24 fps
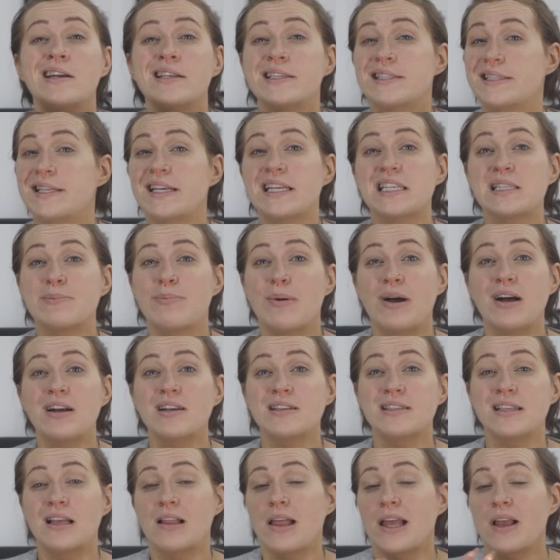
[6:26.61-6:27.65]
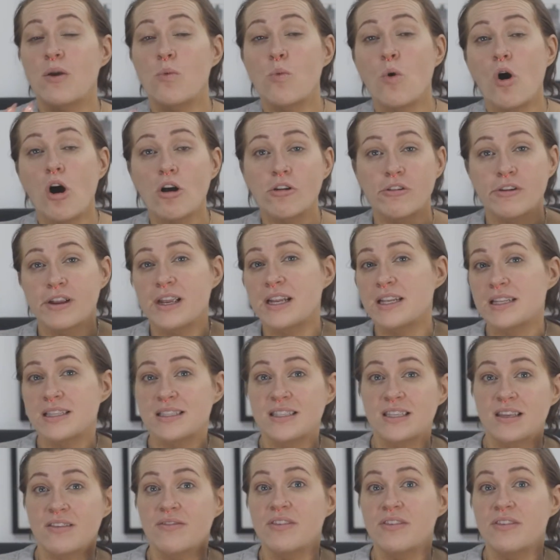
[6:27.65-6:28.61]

six bucks at like Walgreens,